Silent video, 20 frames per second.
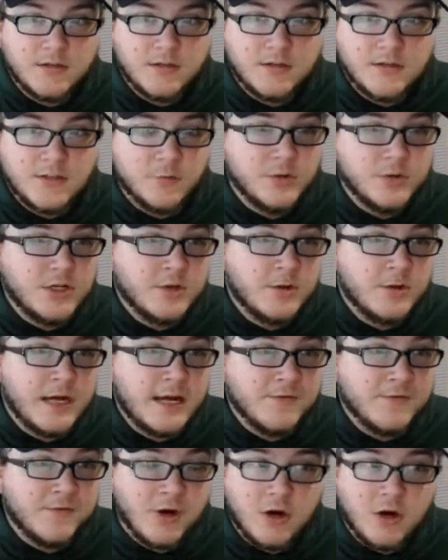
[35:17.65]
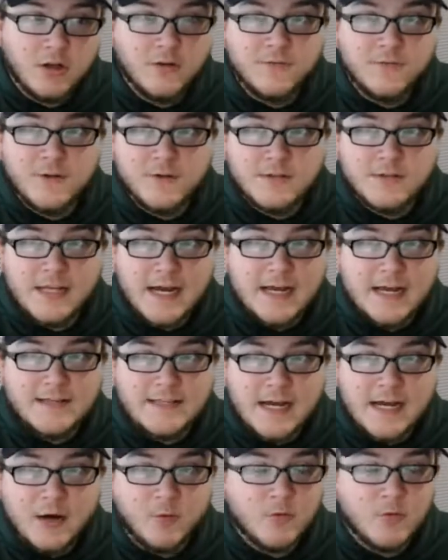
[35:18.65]
So when you have all of those guys
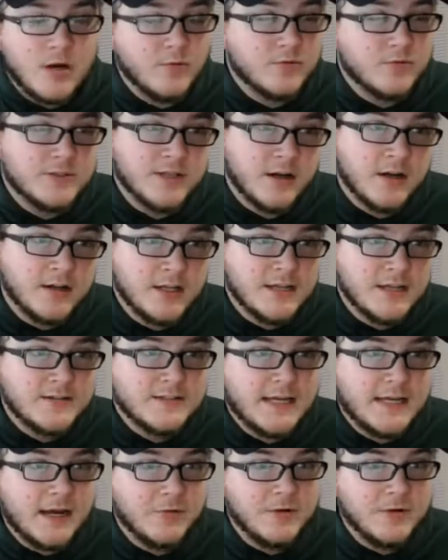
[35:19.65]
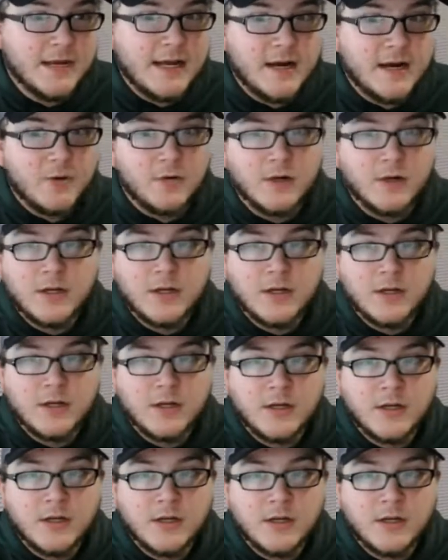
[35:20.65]
out, Robert Tonyan down now,
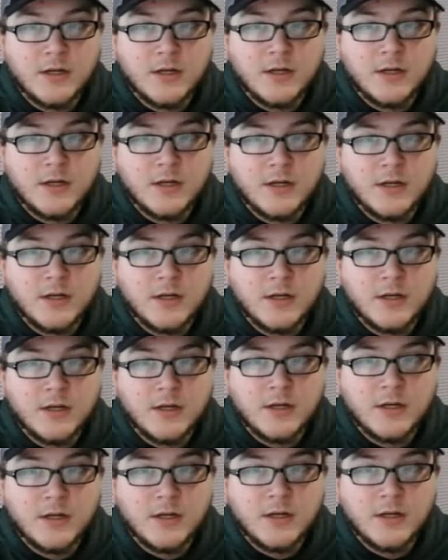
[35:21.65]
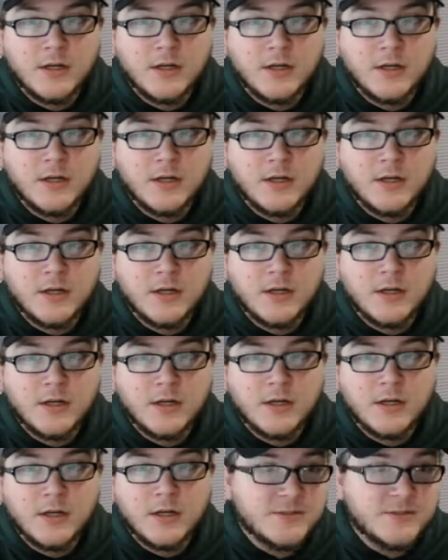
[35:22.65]
it's just a football team that's going to have to make some
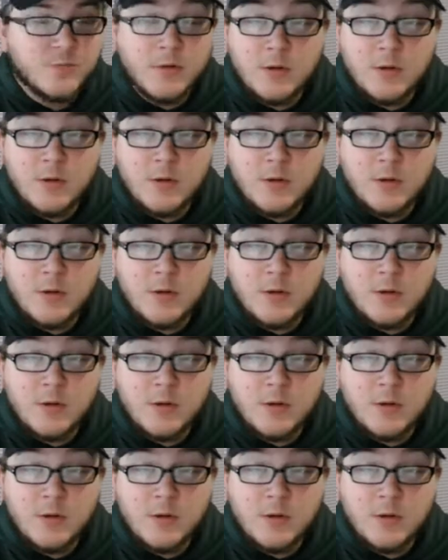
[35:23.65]
adjustments.